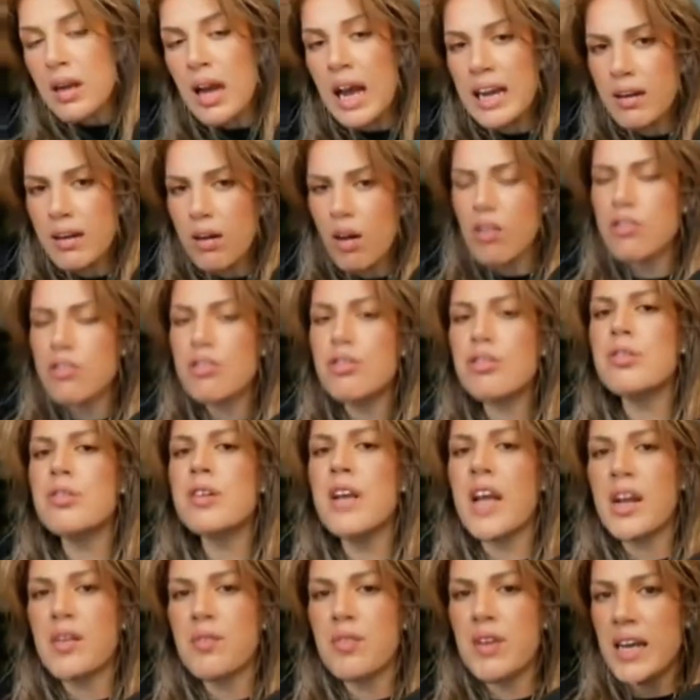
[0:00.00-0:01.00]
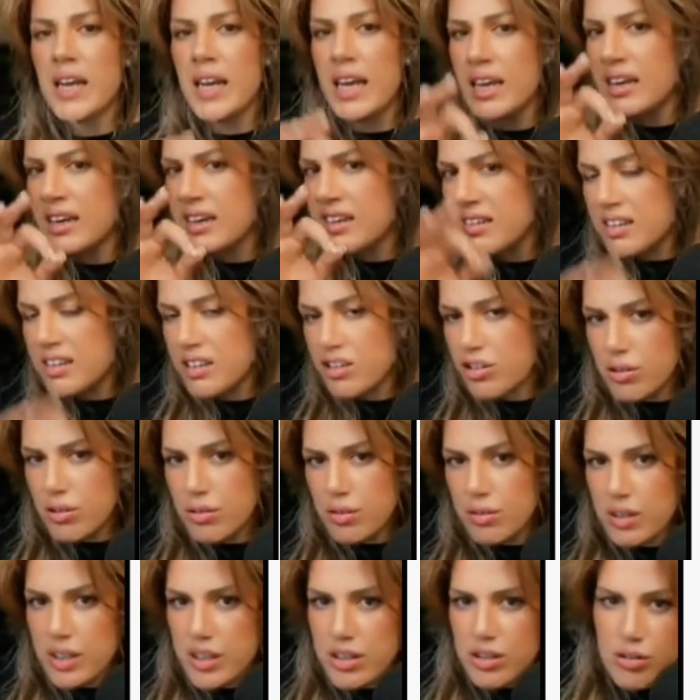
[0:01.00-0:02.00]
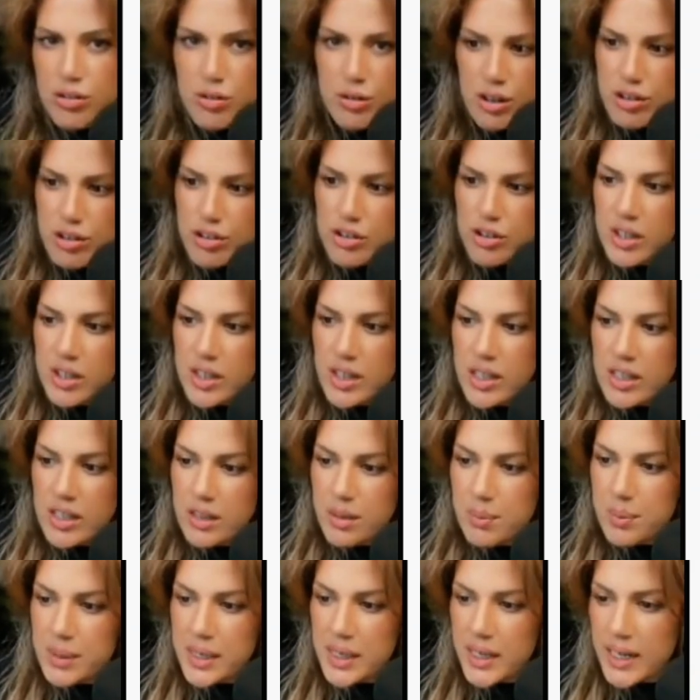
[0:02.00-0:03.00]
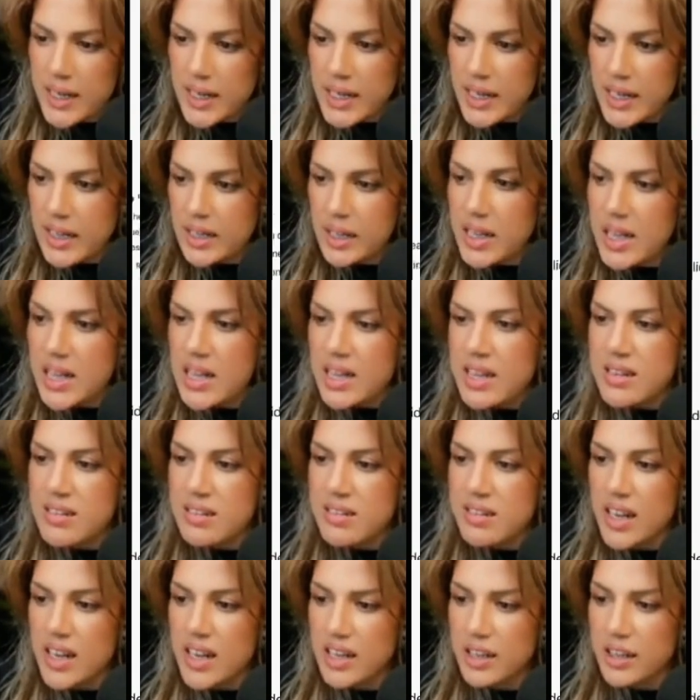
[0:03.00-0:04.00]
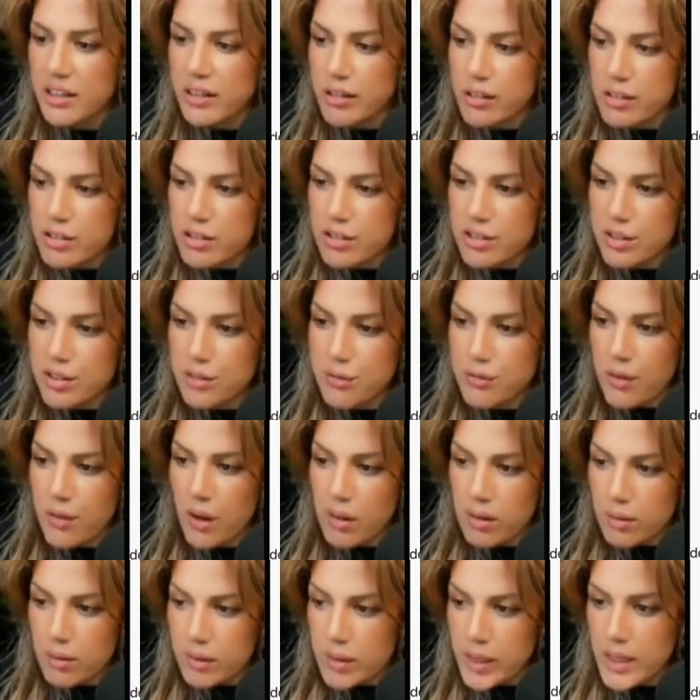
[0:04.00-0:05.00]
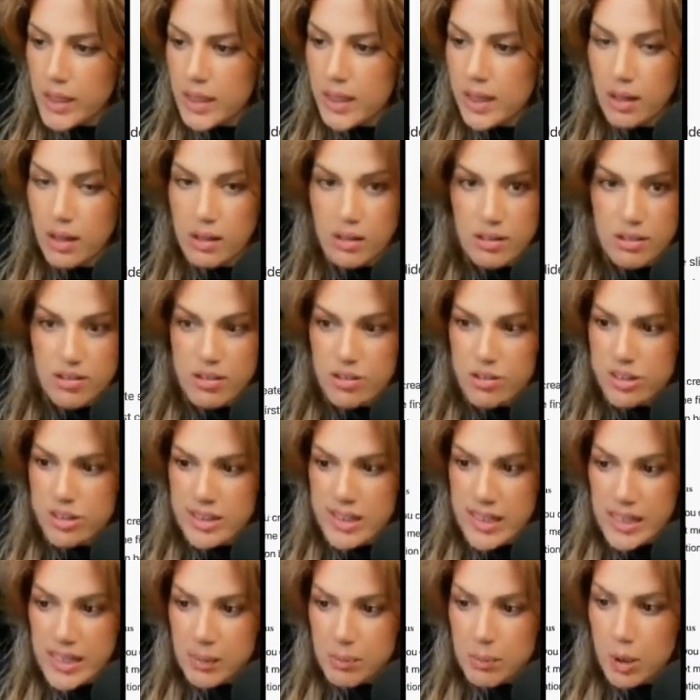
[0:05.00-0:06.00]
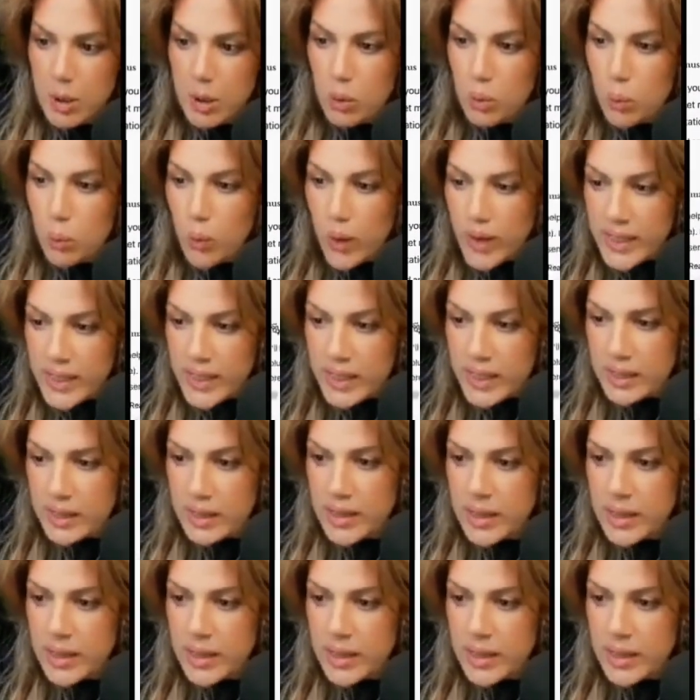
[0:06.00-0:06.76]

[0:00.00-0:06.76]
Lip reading: I also gave it an additional instruction in the beginning saying use the following color scheme: white,